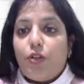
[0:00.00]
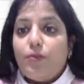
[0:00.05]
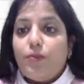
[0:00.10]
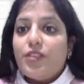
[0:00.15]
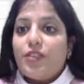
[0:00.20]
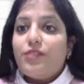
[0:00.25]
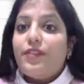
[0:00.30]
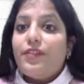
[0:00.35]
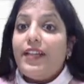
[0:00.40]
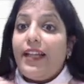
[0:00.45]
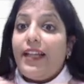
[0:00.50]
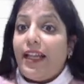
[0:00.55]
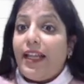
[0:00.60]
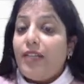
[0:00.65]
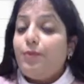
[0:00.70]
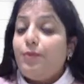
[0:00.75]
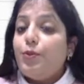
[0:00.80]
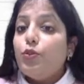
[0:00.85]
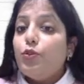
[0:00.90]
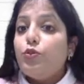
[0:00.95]
This will
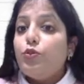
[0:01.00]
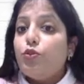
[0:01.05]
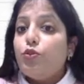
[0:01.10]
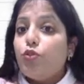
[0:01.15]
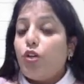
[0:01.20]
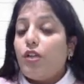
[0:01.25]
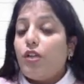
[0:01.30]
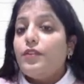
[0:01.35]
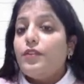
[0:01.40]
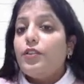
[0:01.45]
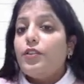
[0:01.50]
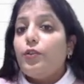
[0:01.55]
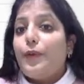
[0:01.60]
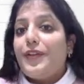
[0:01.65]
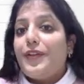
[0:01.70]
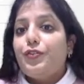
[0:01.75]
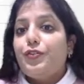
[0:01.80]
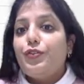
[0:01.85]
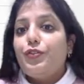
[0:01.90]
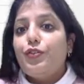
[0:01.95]
help you to solve the
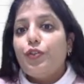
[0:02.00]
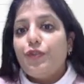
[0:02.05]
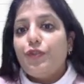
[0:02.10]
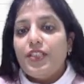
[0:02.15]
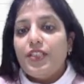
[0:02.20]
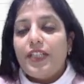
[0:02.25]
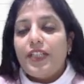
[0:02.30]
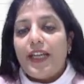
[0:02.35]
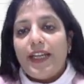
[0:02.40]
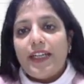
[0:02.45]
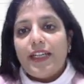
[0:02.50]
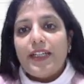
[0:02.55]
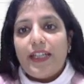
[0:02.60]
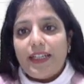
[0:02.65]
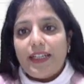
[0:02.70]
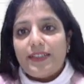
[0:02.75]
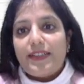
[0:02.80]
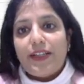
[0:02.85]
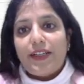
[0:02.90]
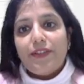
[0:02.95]
questions of CI and
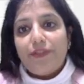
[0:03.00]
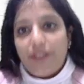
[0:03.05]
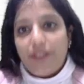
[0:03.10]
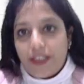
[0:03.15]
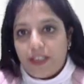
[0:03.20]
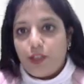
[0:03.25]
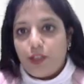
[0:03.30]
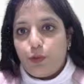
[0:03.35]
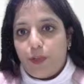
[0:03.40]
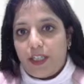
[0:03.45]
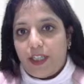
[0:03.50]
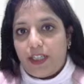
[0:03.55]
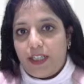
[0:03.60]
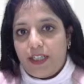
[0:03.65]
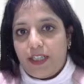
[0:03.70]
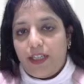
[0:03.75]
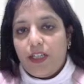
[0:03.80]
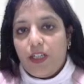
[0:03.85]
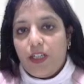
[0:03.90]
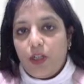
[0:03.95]
SI very quickly.
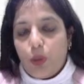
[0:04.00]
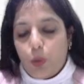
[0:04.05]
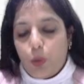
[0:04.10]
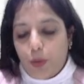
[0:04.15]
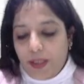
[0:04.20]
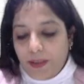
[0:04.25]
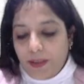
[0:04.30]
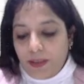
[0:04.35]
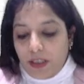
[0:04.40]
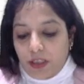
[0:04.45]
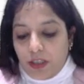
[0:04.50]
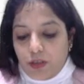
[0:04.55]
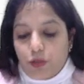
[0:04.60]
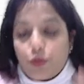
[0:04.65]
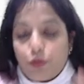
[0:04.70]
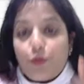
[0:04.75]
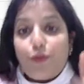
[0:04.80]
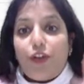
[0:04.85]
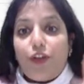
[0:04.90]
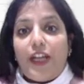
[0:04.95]
Okay, so
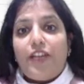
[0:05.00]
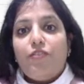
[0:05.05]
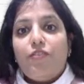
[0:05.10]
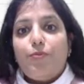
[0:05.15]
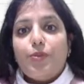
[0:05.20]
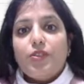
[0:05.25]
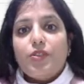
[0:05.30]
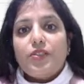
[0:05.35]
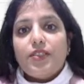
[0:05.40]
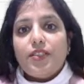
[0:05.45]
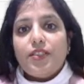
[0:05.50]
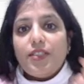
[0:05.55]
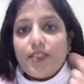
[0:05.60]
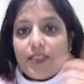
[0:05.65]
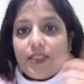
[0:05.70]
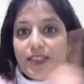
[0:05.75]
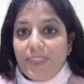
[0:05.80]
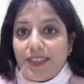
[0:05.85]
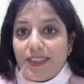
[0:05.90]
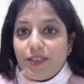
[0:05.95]
5%
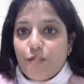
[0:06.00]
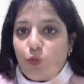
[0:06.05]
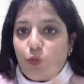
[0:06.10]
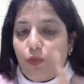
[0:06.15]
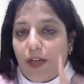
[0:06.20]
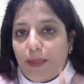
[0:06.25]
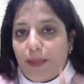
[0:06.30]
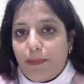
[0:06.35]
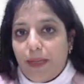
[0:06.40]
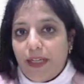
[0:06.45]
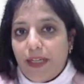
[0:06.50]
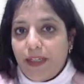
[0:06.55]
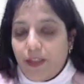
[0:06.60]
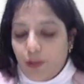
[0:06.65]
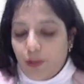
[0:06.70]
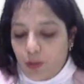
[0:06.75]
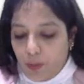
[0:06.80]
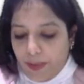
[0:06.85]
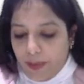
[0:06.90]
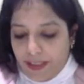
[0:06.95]
it's 1 by
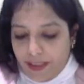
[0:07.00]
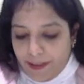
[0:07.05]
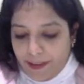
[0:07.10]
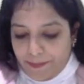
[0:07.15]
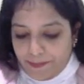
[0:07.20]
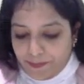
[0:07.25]
20.